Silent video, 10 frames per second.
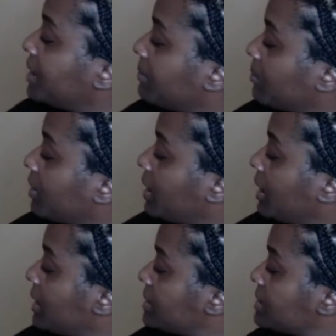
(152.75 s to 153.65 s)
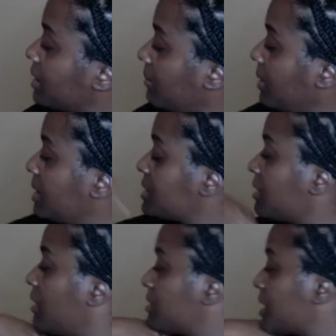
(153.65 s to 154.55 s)
up, or someone is
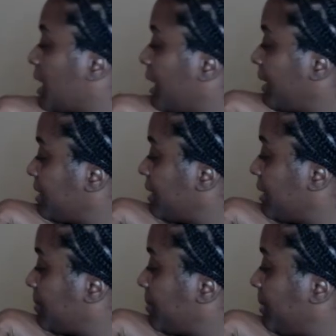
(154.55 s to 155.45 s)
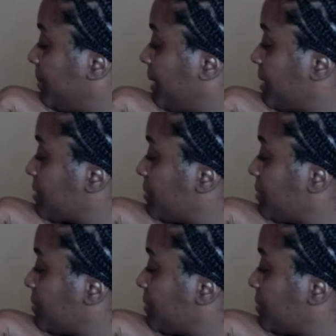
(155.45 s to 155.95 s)
all tied up based